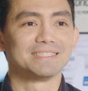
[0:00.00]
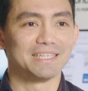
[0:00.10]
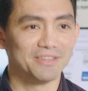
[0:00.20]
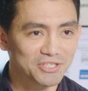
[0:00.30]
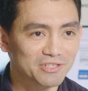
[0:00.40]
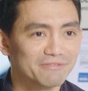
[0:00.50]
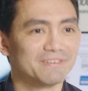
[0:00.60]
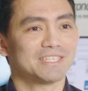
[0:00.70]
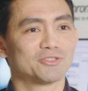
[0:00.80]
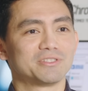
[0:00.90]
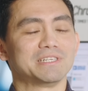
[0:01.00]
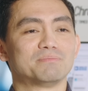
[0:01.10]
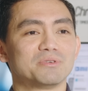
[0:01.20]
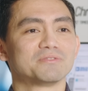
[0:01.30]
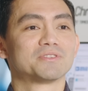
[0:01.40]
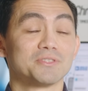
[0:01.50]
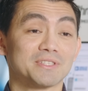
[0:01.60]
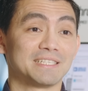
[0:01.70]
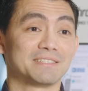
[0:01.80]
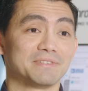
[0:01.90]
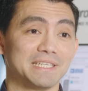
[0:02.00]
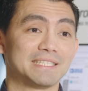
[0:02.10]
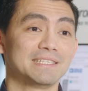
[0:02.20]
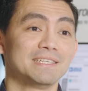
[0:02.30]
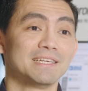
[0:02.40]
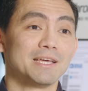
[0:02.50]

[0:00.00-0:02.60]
The digital factory improves sustainability